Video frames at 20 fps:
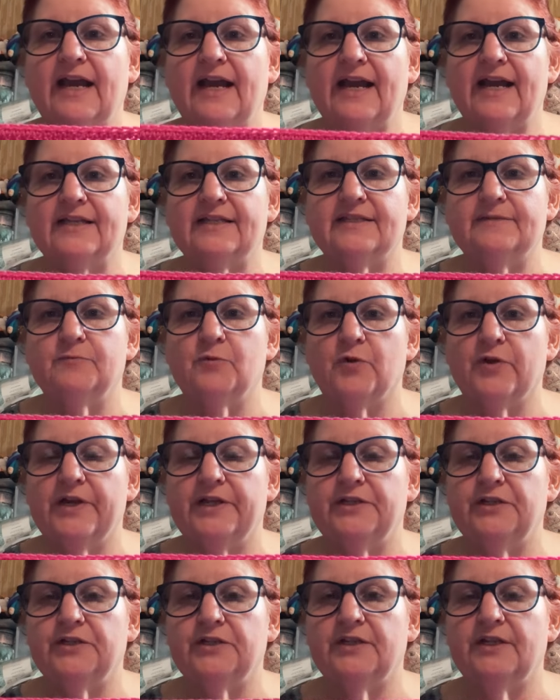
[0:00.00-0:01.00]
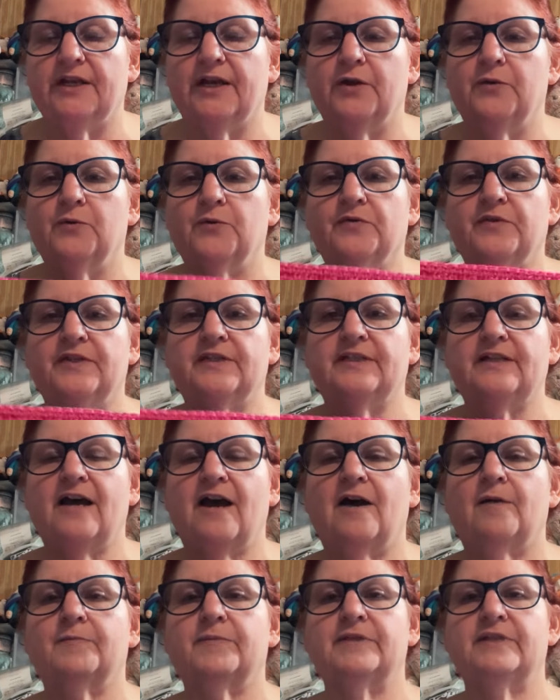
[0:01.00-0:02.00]
I got some more inches to go on this
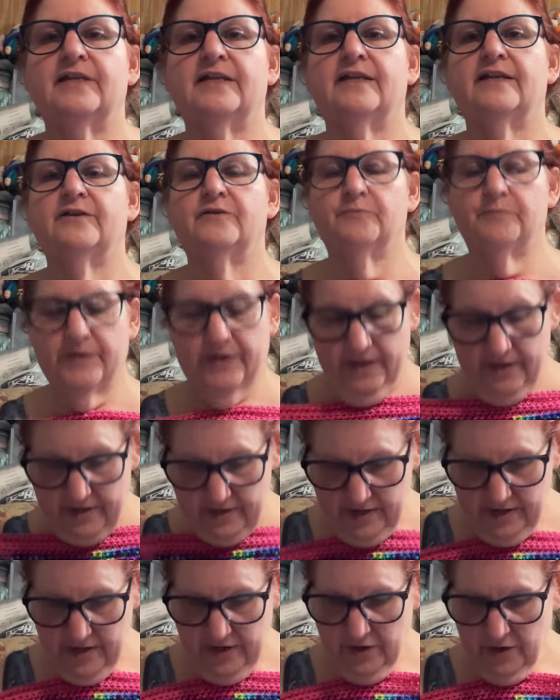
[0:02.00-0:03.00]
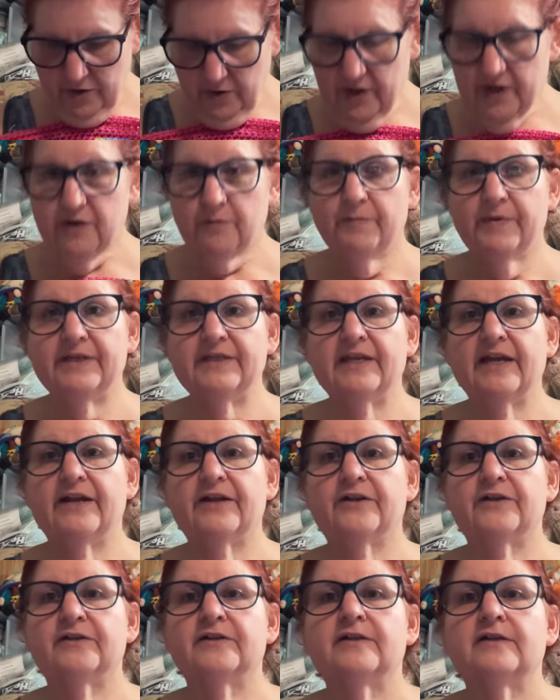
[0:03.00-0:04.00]
top, and then it'll be it'll be
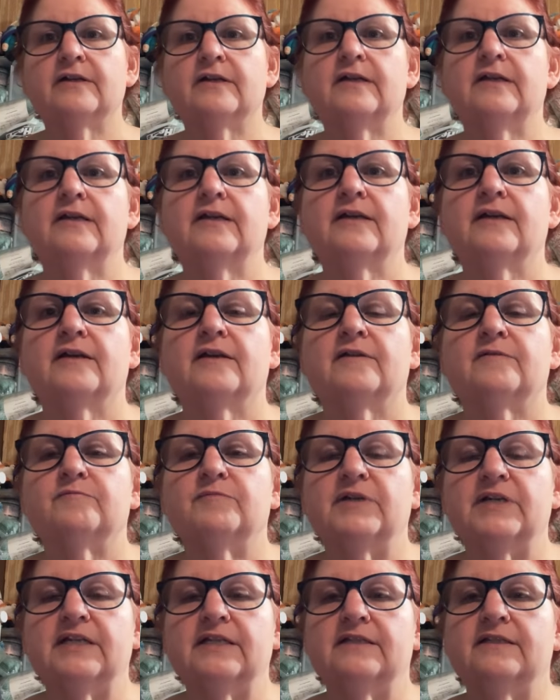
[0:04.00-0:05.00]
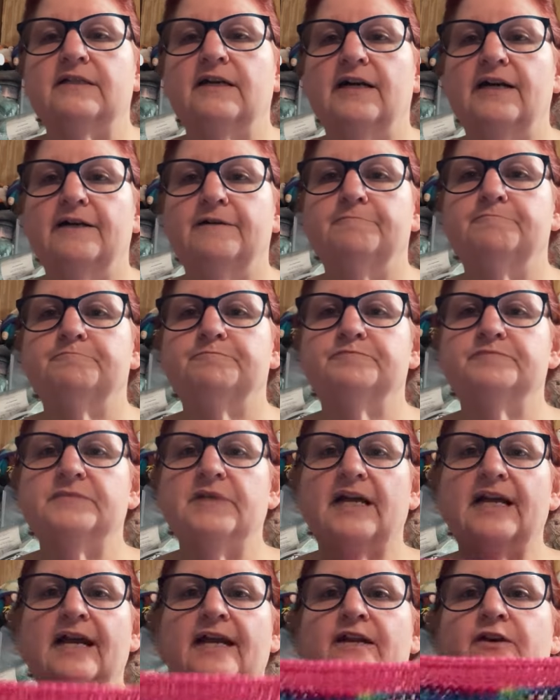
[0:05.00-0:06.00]
there. But um,
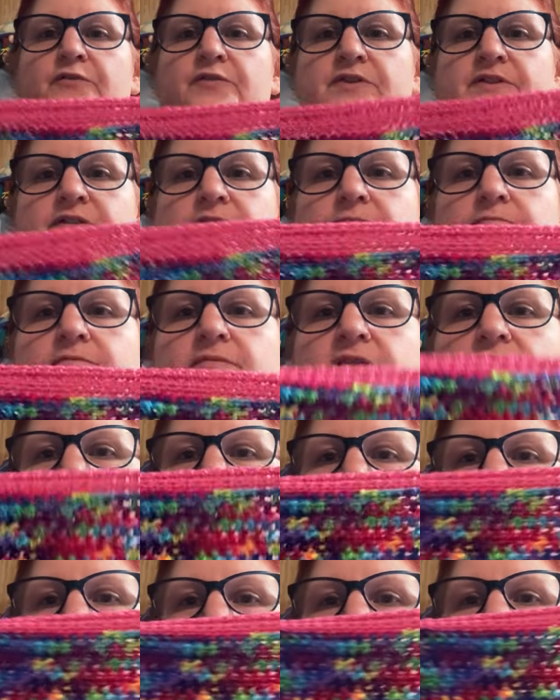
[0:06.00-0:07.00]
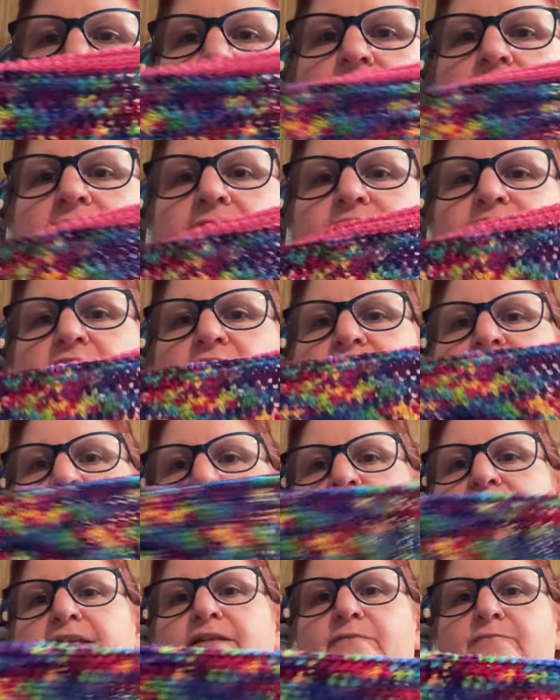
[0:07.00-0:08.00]
I got all this. Look how that
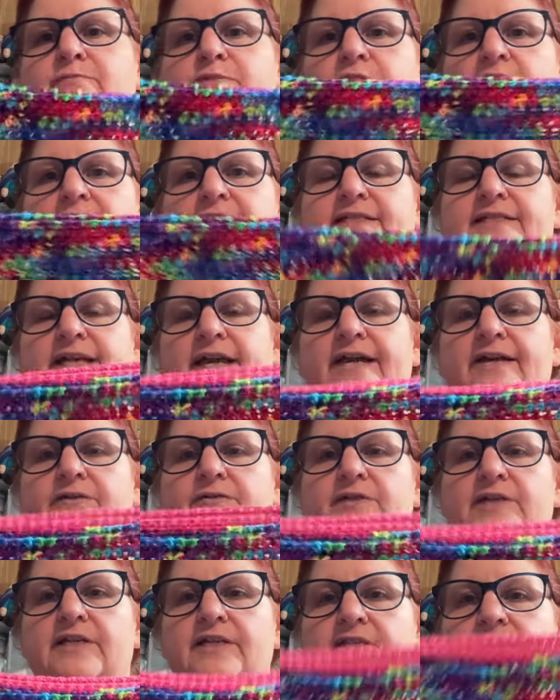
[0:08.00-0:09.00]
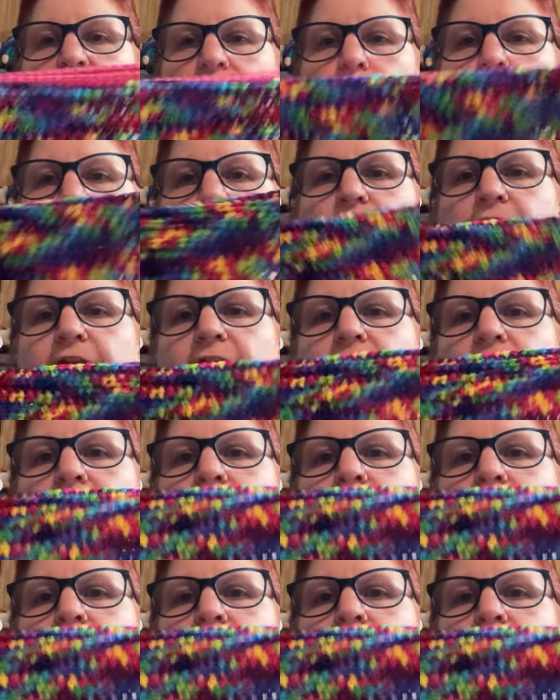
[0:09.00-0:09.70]
variegated plays out. Isn't that pretty?